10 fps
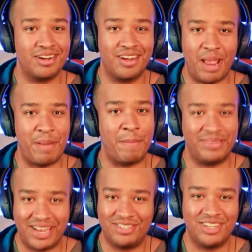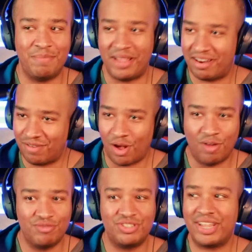and not potentially be
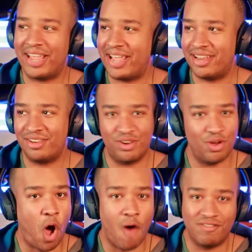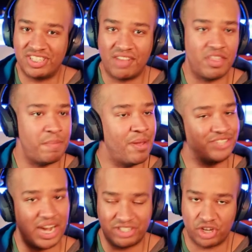involved in you know all the stuff the military
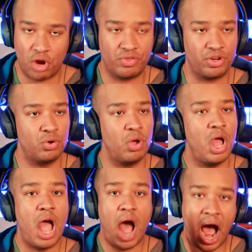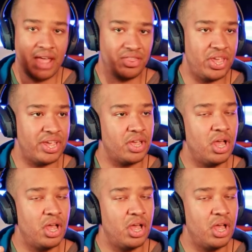has to go through i think